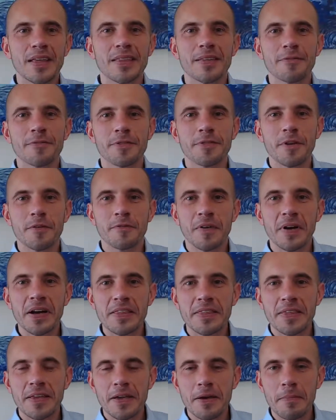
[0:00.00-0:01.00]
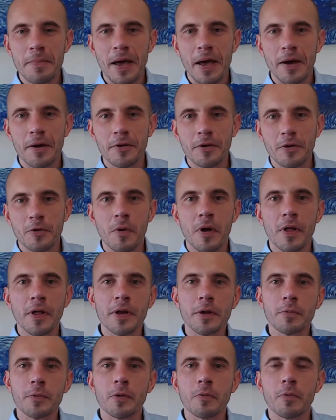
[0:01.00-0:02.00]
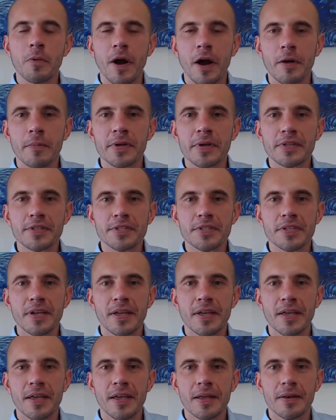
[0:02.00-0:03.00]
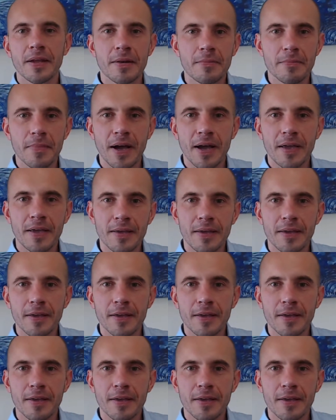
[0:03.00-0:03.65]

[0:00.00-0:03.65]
The funny thing about quality requirements in my